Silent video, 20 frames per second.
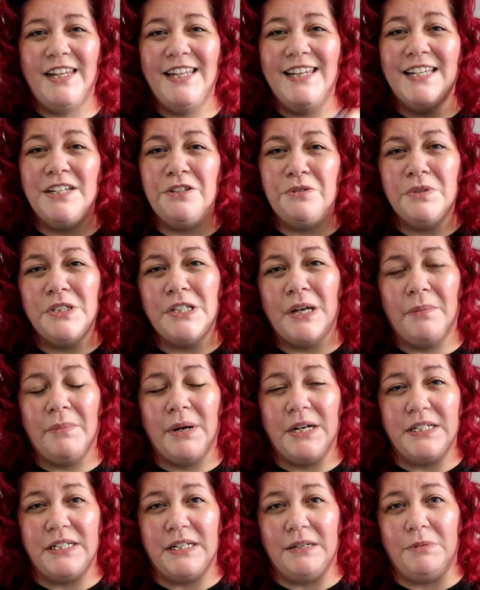this was on
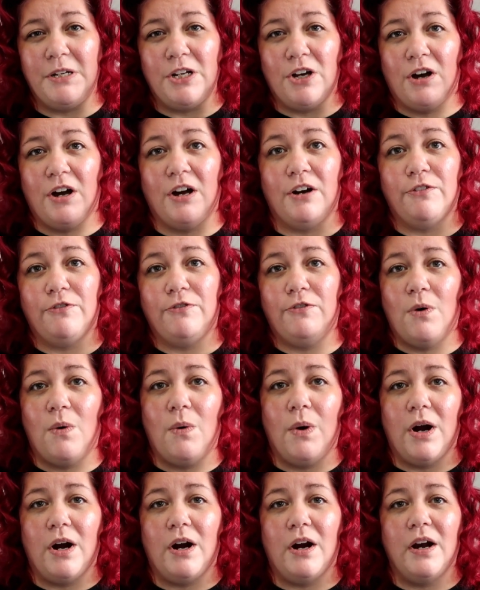my TBR
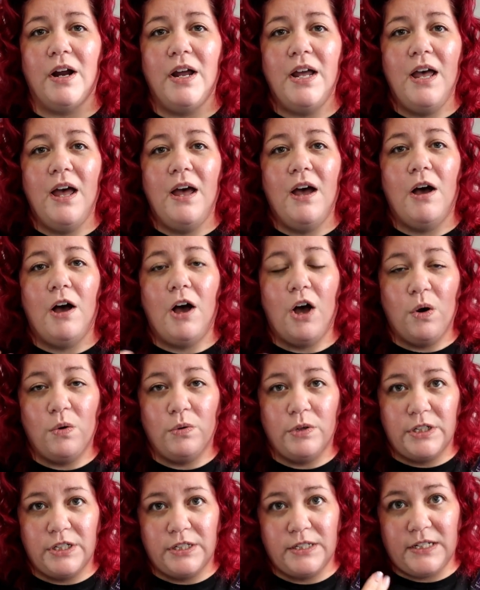for
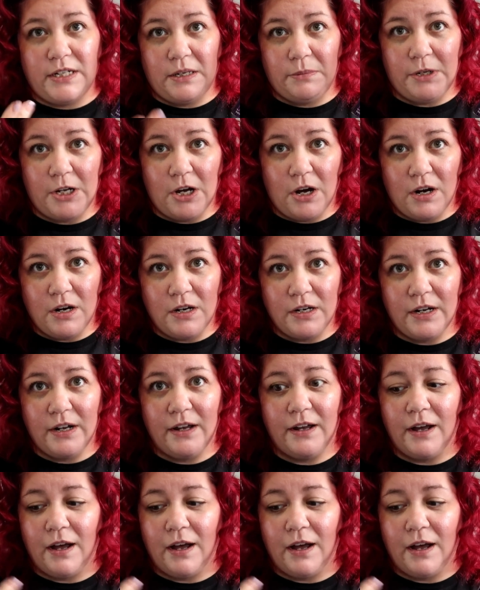owned TBR.